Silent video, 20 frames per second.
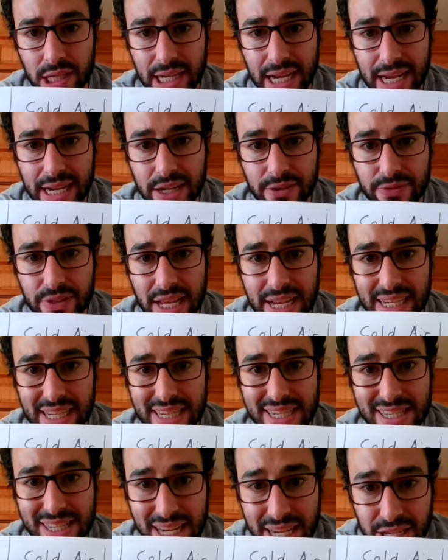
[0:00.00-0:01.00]
And if they
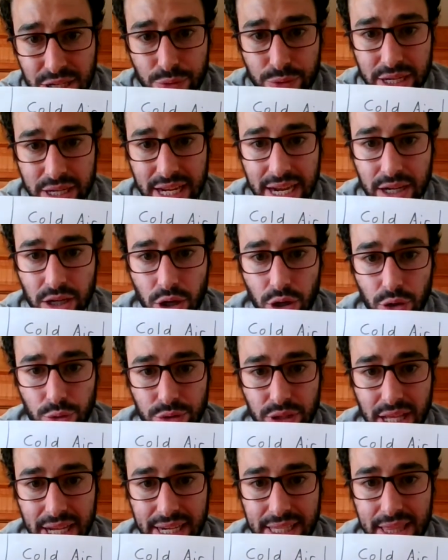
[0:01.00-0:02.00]
continue to get
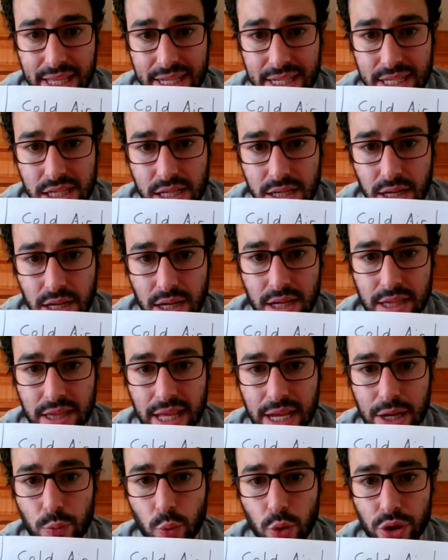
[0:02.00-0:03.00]
cold like this,
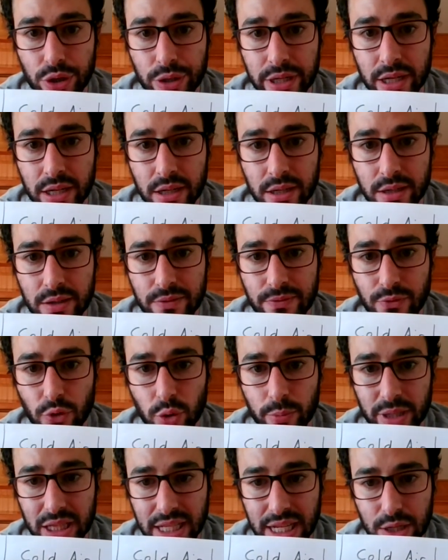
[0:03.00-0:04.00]
they would
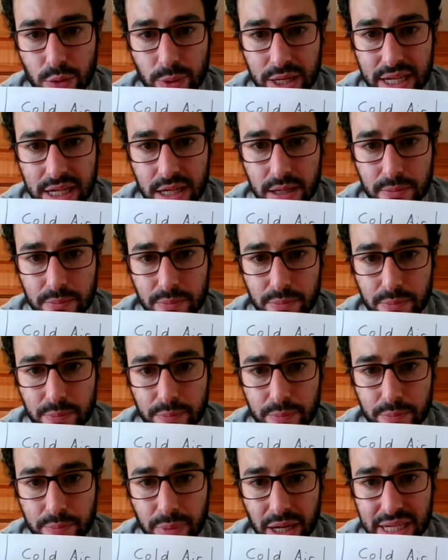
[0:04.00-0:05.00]
form a liquid
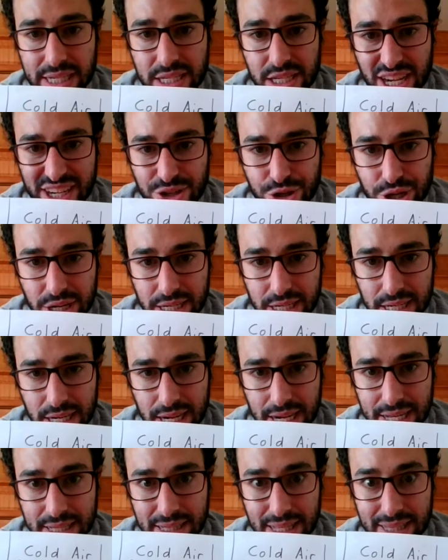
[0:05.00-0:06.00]
by
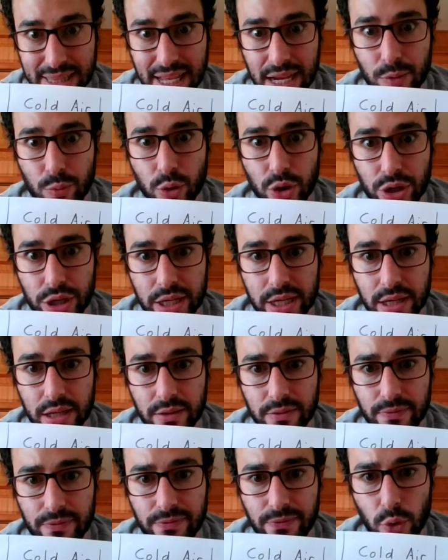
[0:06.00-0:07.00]
touching, and then they would
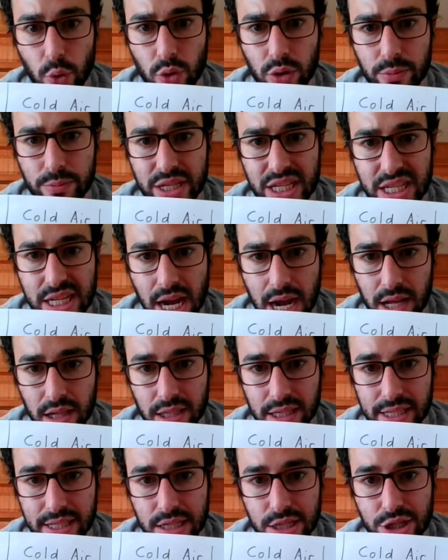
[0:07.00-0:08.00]
form
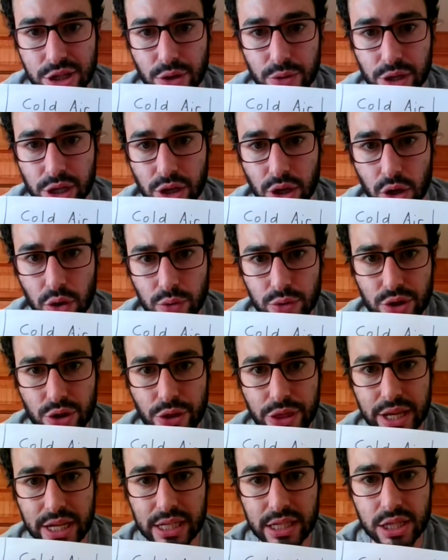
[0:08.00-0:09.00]
solids. So the colder
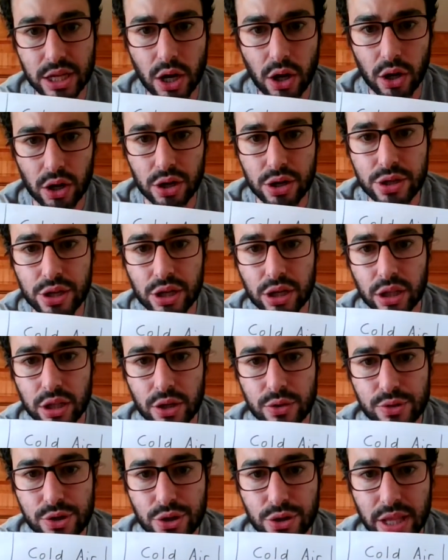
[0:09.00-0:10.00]
things are, the
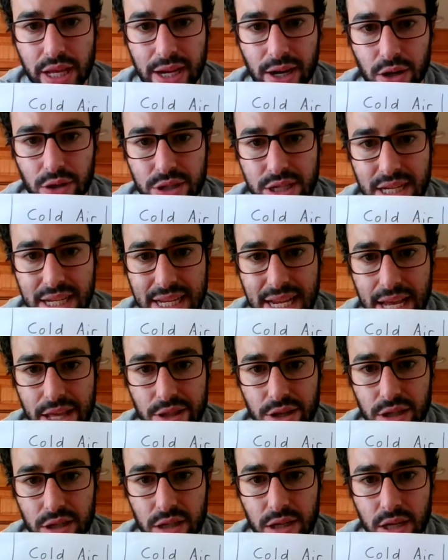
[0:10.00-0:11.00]
closer they are
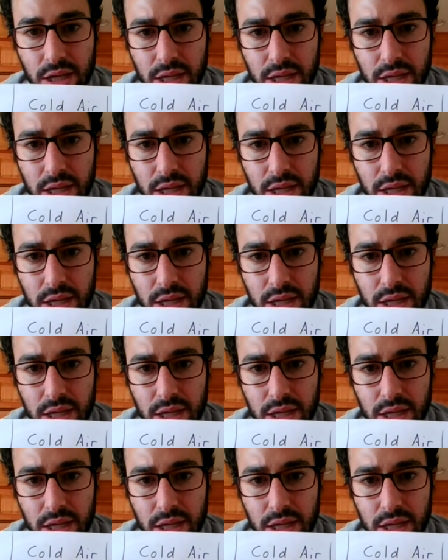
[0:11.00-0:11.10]
together.